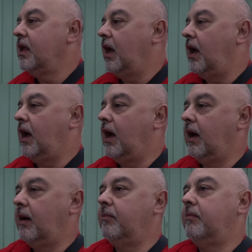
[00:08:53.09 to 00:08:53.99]

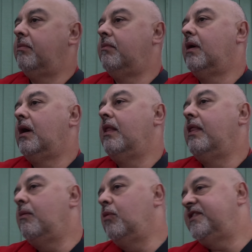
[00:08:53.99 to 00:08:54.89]
And
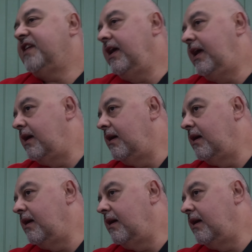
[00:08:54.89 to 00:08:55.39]
then we'll take